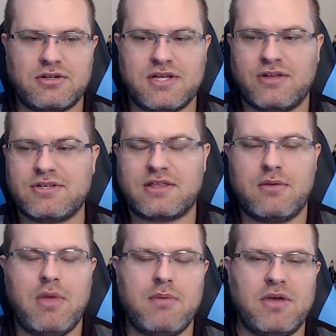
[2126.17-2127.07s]
Sounds like they
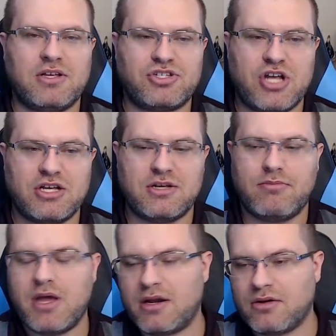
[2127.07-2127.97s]
may be exchanging
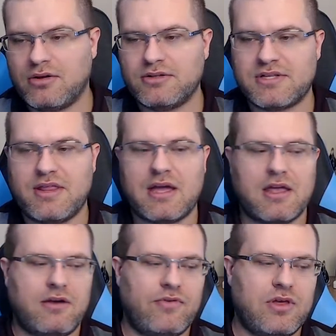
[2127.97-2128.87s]
medicals and that
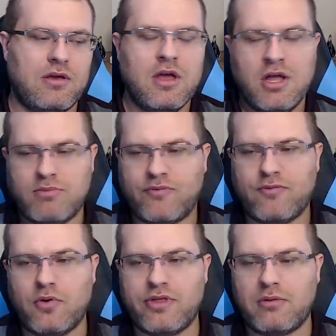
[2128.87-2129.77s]
kind of thing
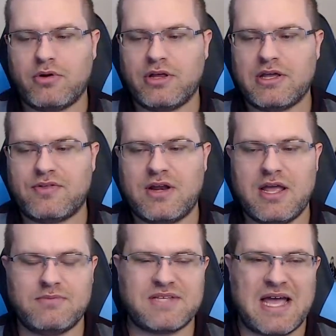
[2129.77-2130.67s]
before they really get the
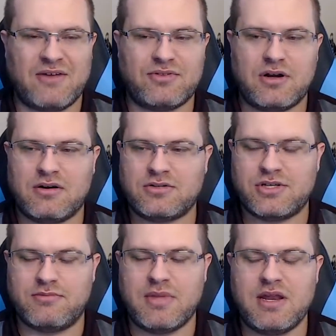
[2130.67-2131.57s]
names out there to
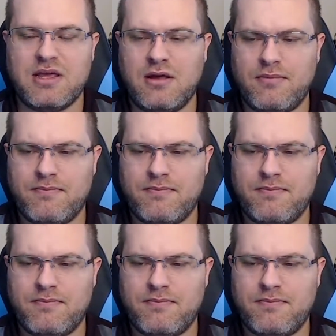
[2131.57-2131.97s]
the media.